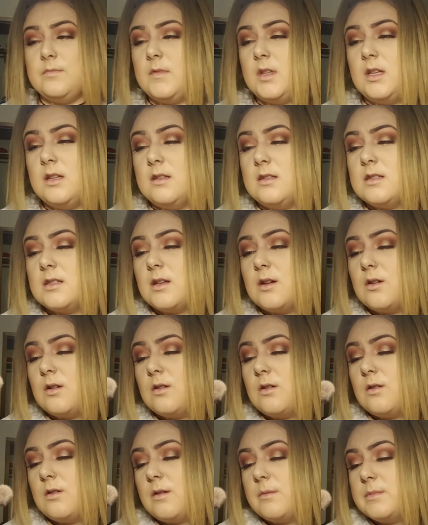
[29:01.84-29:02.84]

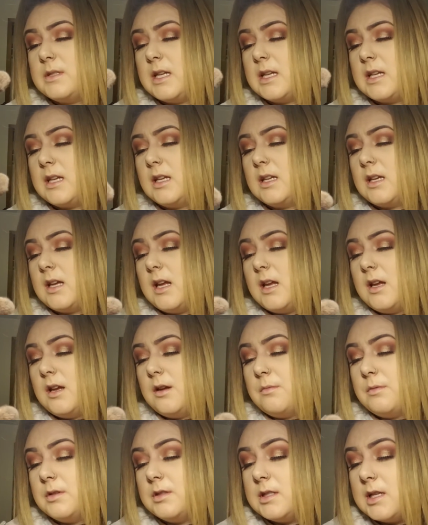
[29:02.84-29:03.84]
So I'm taking a
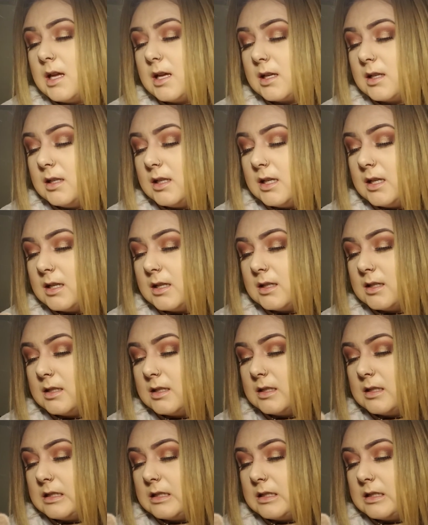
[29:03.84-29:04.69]
Real Techniques.